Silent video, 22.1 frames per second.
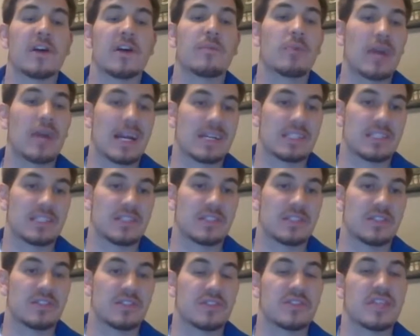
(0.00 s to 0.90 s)

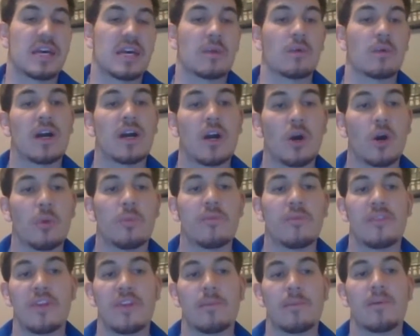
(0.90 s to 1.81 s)
practices that will help
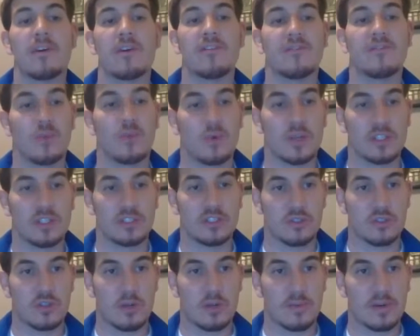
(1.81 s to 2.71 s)
them avoid
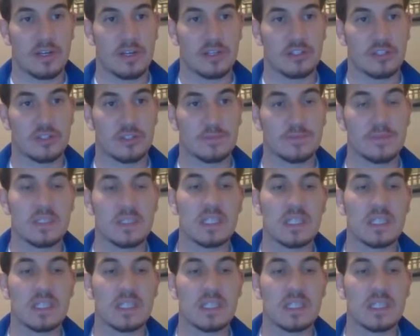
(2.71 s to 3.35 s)
discrimination.